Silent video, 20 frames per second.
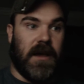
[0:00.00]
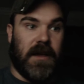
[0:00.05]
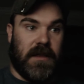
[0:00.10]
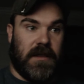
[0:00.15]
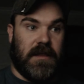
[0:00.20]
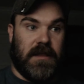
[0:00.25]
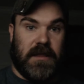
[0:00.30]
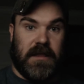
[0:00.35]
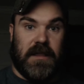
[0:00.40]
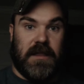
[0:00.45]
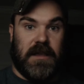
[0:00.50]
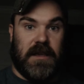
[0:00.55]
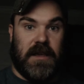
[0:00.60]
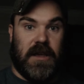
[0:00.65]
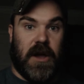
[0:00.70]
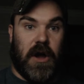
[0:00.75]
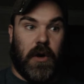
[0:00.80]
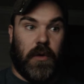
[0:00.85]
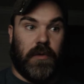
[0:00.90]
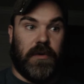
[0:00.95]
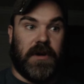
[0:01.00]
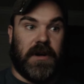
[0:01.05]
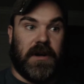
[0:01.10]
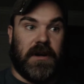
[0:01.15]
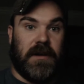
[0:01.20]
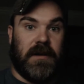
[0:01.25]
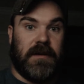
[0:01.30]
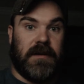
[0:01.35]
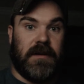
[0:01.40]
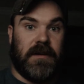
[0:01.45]
the
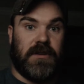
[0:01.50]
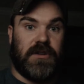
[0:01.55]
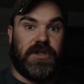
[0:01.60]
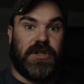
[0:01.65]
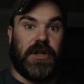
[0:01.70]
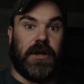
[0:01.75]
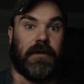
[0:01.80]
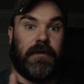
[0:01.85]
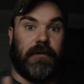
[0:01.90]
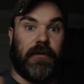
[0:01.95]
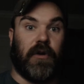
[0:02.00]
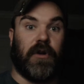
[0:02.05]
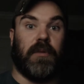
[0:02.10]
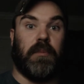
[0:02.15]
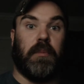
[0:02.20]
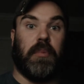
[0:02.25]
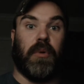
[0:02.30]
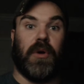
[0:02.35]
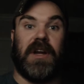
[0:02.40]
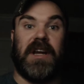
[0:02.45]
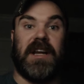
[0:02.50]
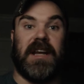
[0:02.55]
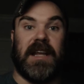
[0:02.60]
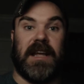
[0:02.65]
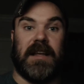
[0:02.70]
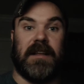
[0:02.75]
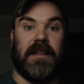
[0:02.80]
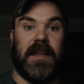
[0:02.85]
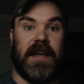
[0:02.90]
owner for breeding.